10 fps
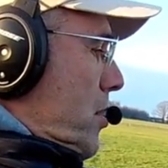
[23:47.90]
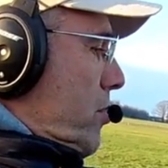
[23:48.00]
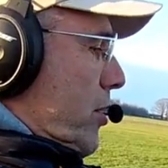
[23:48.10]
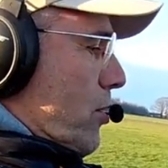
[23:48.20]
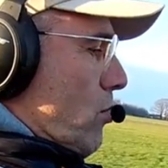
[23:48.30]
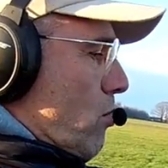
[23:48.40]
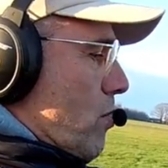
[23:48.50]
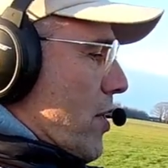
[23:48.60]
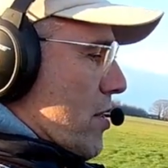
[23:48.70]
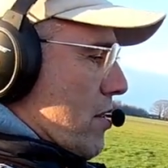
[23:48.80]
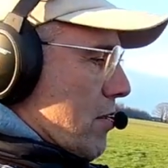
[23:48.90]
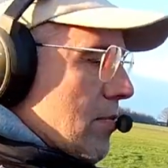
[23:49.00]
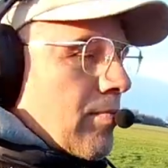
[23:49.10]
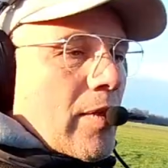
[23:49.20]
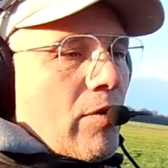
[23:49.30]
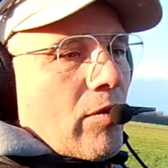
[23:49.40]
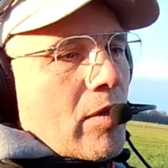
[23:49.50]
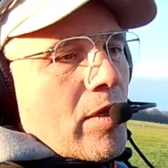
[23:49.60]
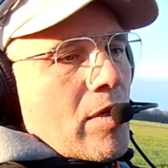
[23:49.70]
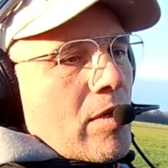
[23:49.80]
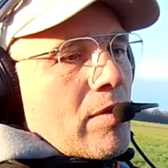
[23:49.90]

Pitch to 1, okay.